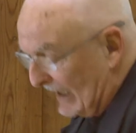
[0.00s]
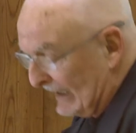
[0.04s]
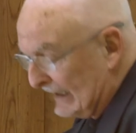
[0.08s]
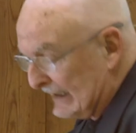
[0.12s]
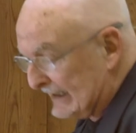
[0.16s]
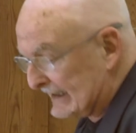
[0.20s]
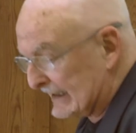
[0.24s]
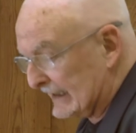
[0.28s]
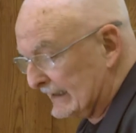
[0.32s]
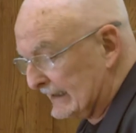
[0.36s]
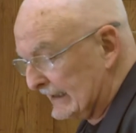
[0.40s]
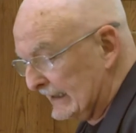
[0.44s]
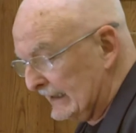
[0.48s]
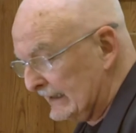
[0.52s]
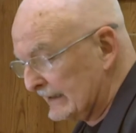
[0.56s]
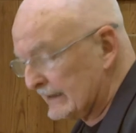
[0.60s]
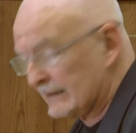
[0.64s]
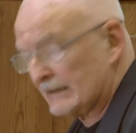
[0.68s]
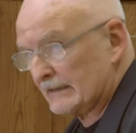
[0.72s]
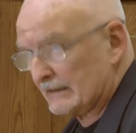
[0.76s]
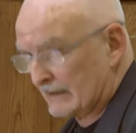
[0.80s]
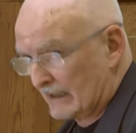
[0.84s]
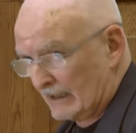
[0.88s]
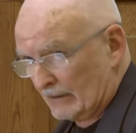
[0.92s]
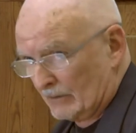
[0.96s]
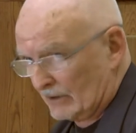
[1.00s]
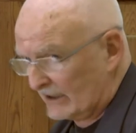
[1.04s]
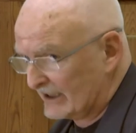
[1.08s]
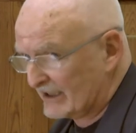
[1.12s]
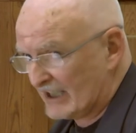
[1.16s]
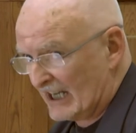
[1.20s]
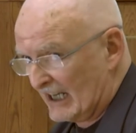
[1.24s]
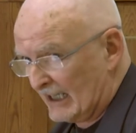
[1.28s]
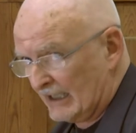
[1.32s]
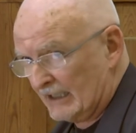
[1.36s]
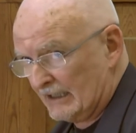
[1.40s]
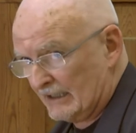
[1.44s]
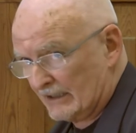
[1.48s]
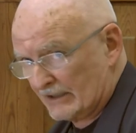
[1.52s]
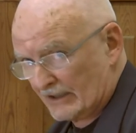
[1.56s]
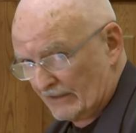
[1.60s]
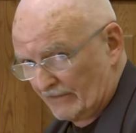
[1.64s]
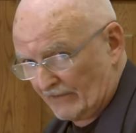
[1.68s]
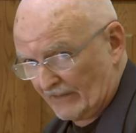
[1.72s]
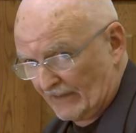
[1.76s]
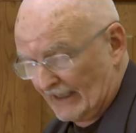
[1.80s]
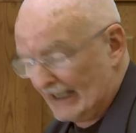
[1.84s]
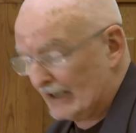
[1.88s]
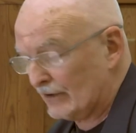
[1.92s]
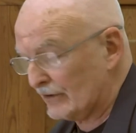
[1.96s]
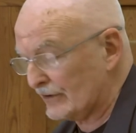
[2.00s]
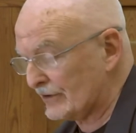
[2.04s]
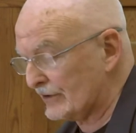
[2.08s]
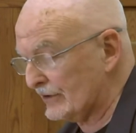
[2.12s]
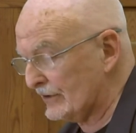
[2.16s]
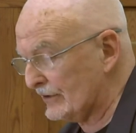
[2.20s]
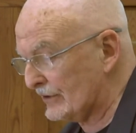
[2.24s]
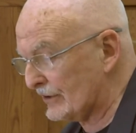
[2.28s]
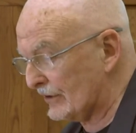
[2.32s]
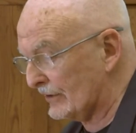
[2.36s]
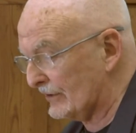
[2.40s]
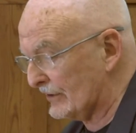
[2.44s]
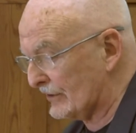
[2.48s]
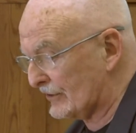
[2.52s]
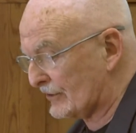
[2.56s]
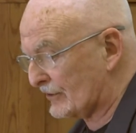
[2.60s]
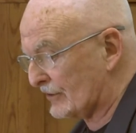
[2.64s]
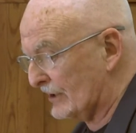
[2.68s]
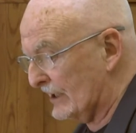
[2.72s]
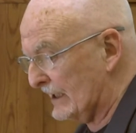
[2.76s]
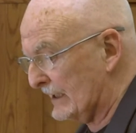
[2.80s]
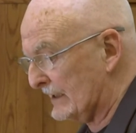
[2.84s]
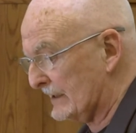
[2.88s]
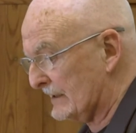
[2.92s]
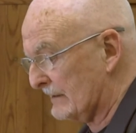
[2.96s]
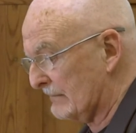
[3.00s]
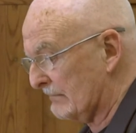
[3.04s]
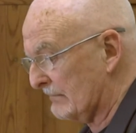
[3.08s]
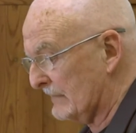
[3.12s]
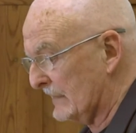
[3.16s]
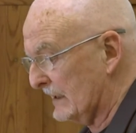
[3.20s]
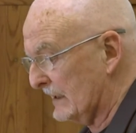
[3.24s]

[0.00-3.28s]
many cities, there were tens of thousands on the street.